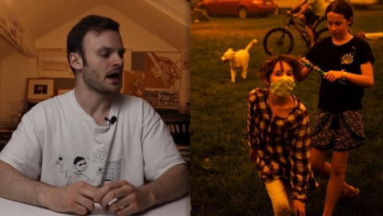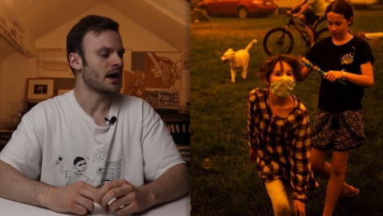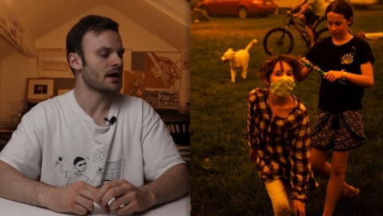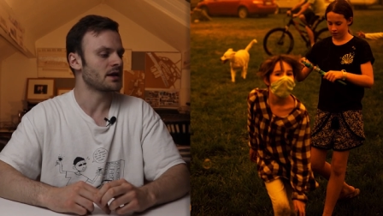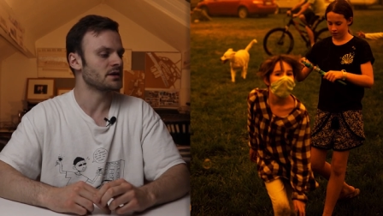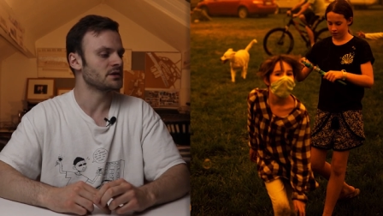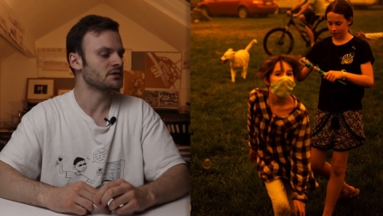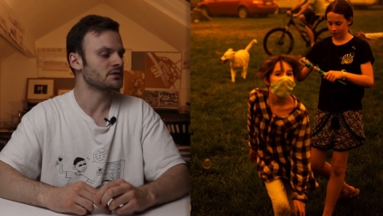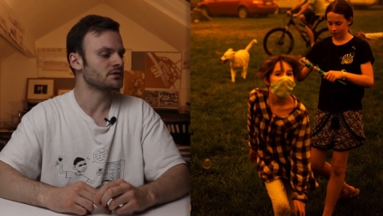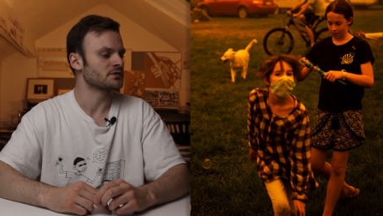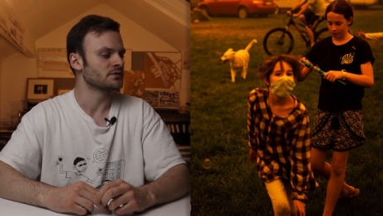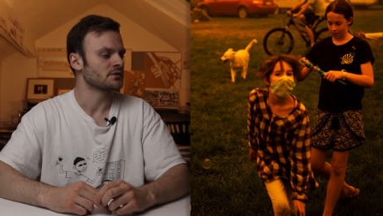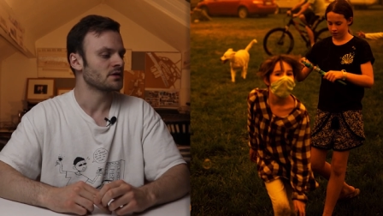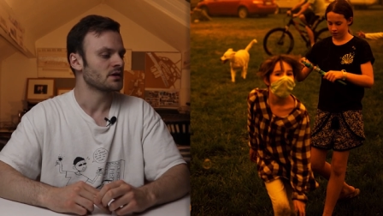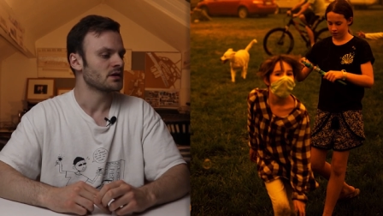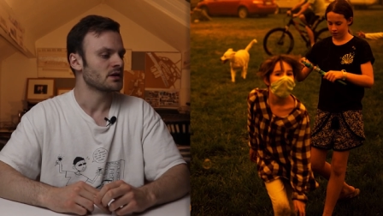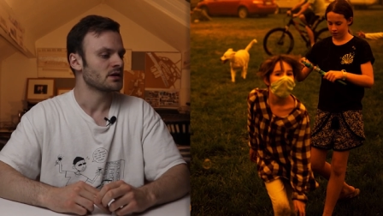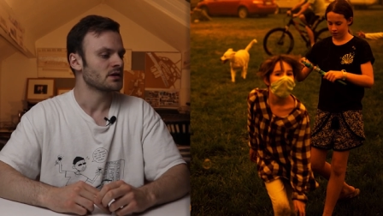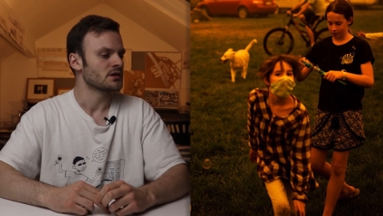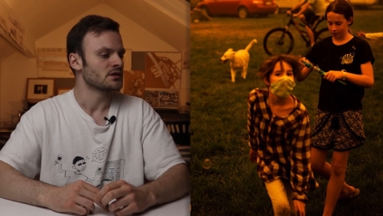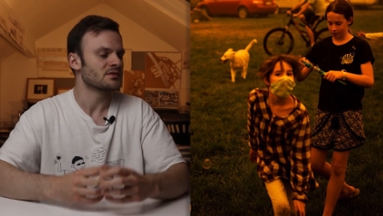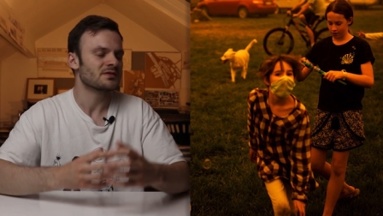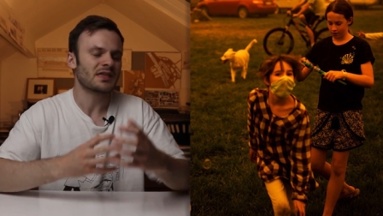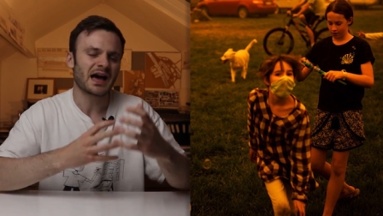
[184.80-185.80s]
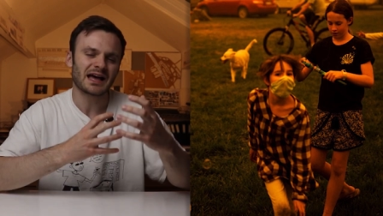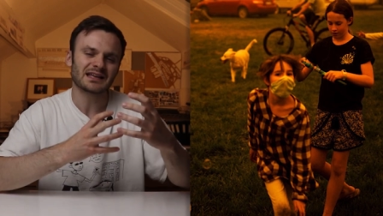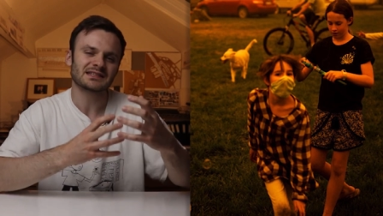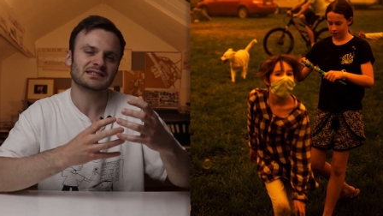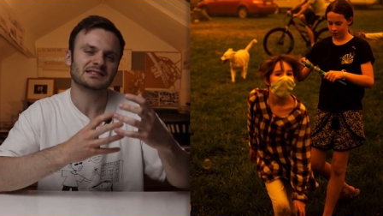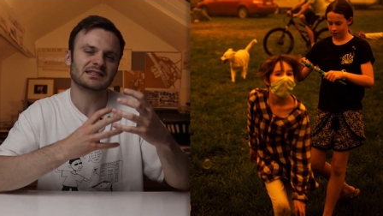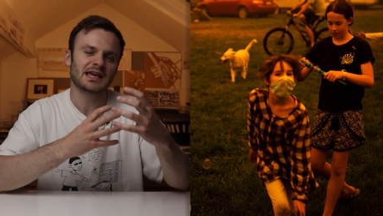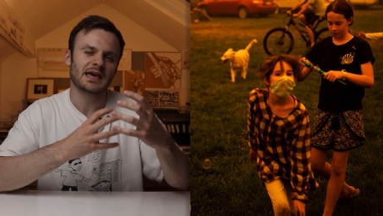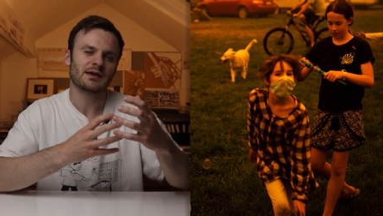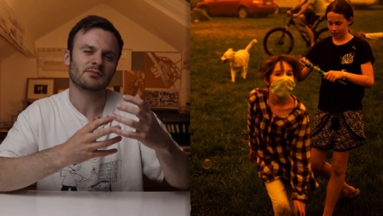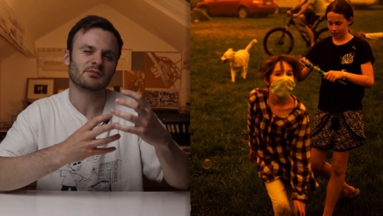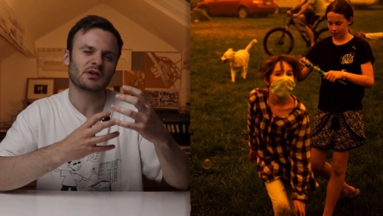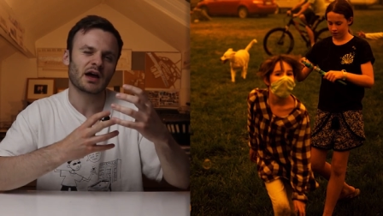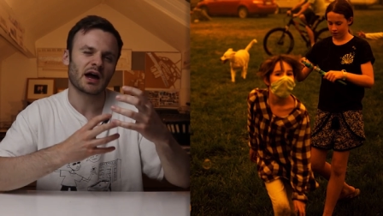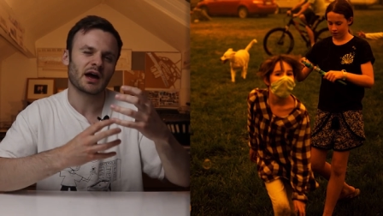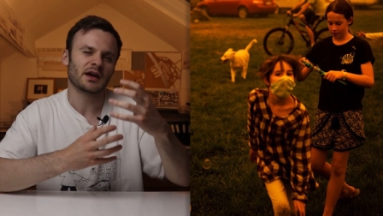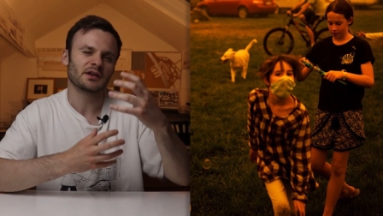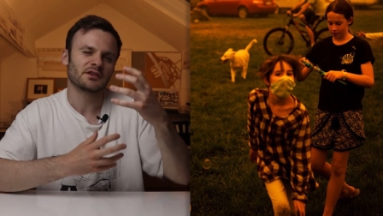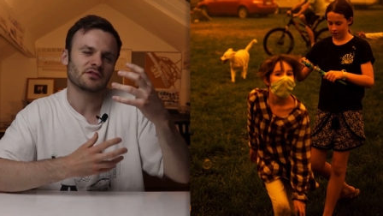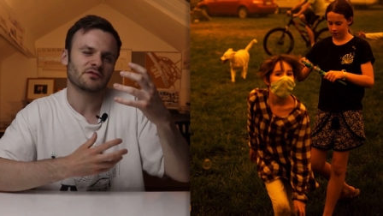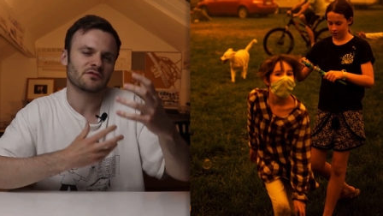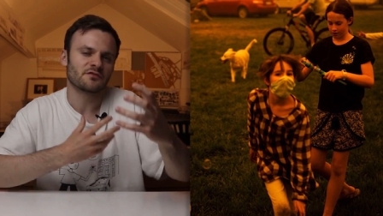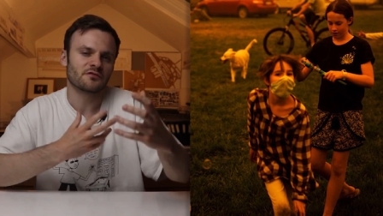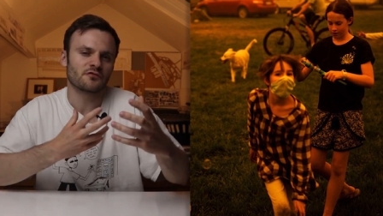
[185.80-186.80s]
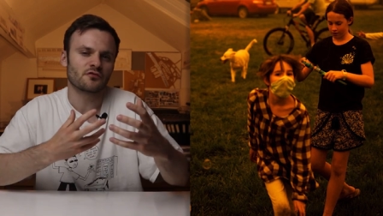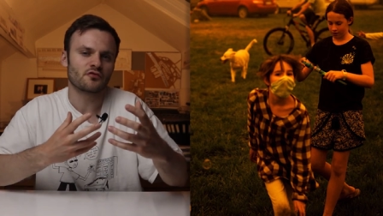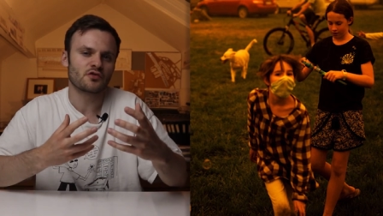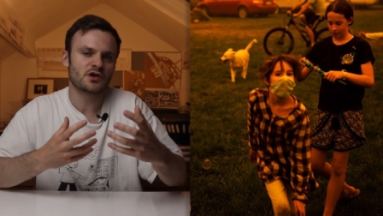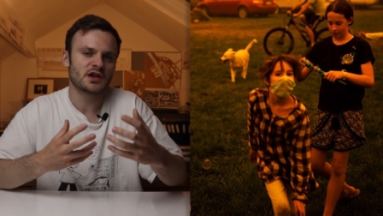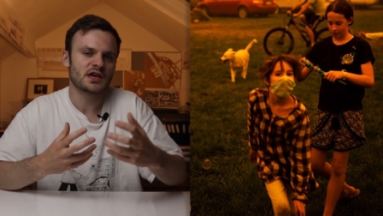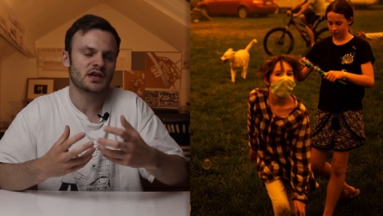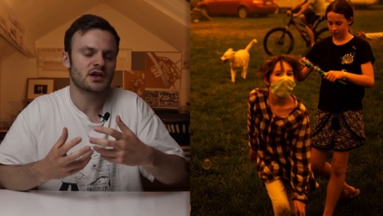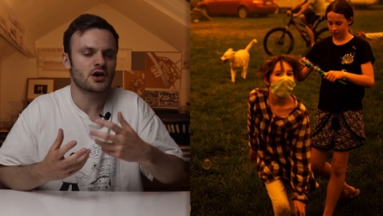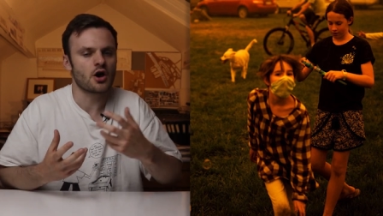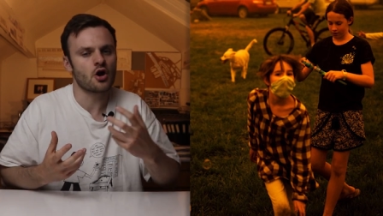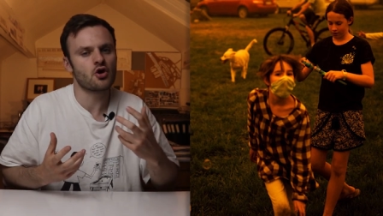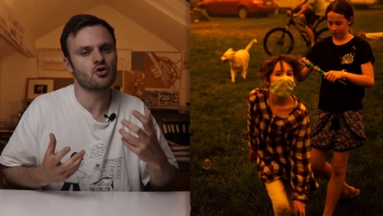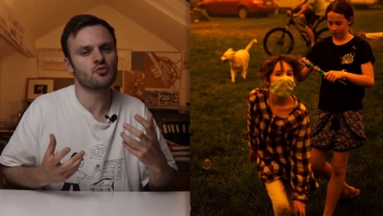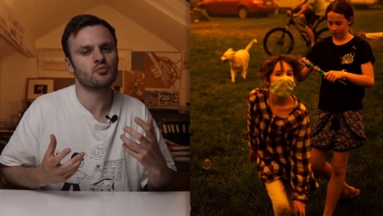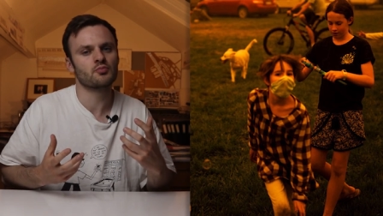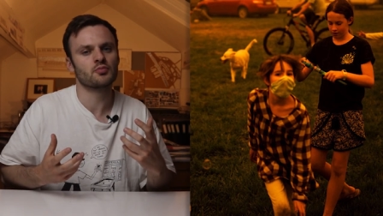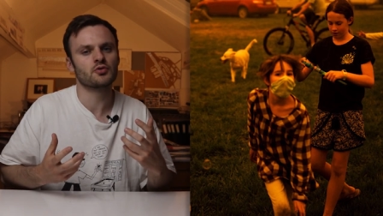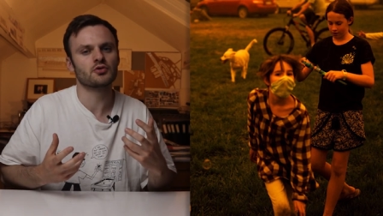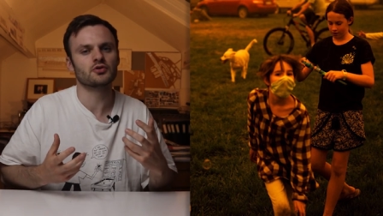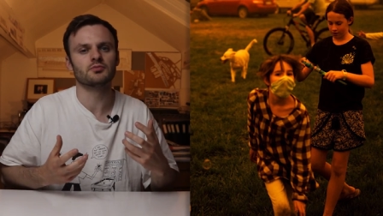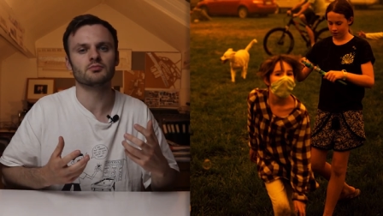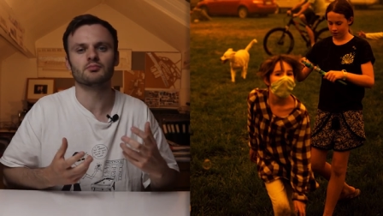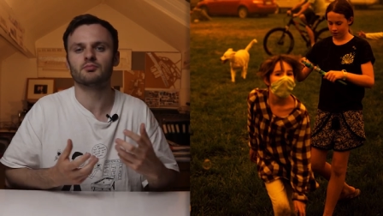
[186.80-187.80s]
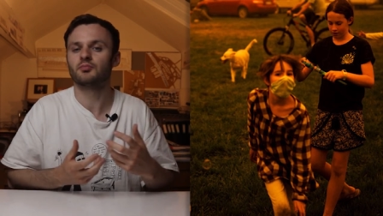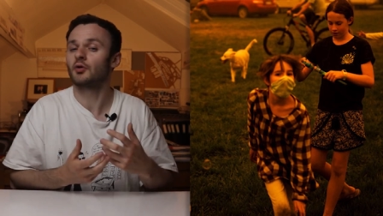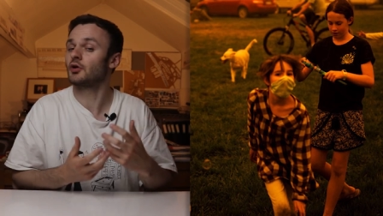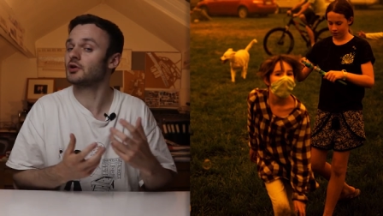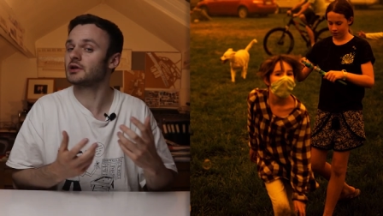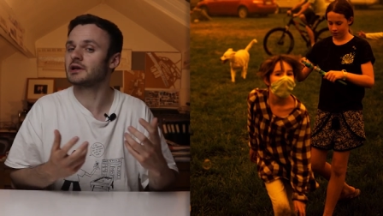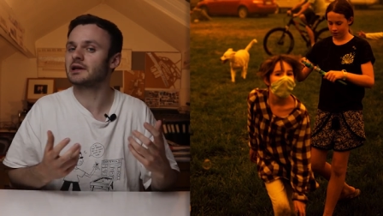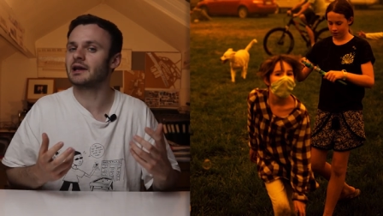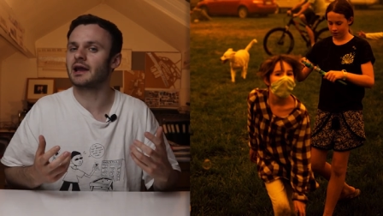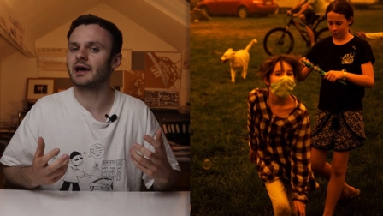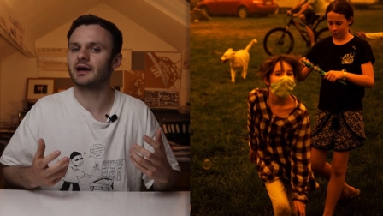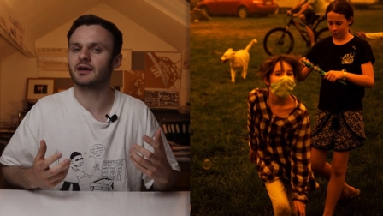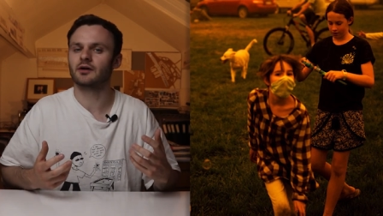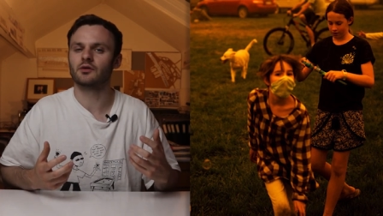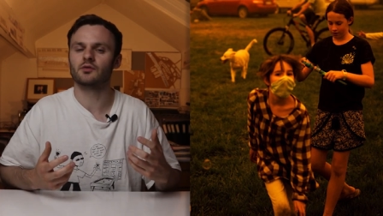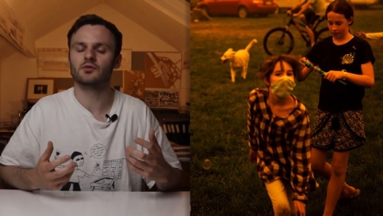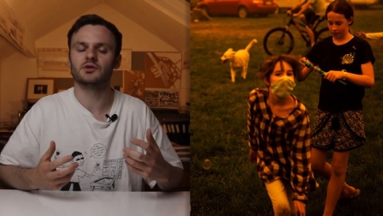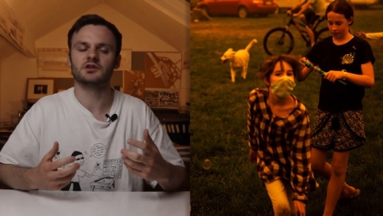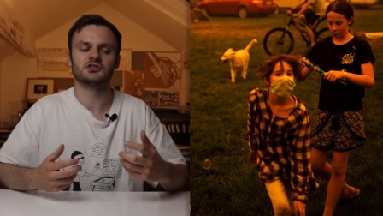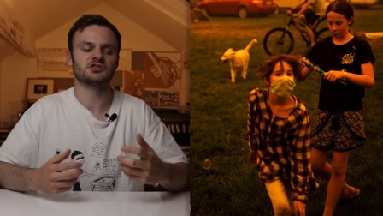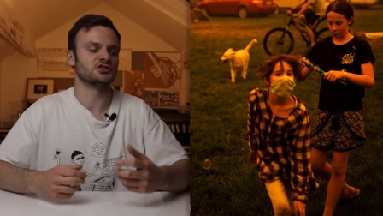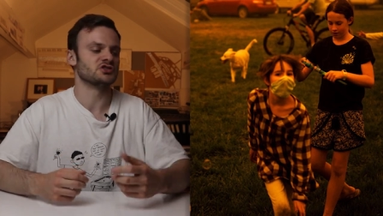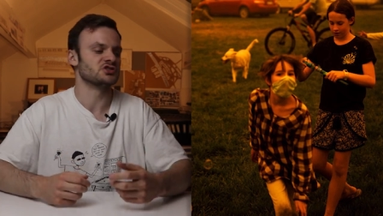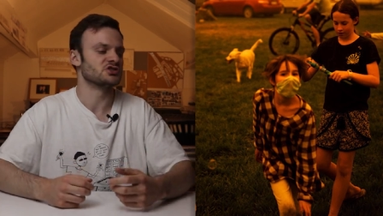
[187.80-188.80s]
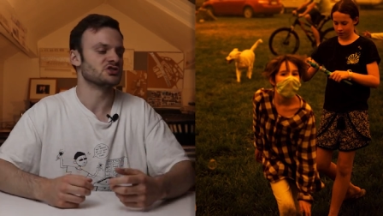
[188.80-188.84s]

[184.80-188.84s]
And that same kind of free, open body language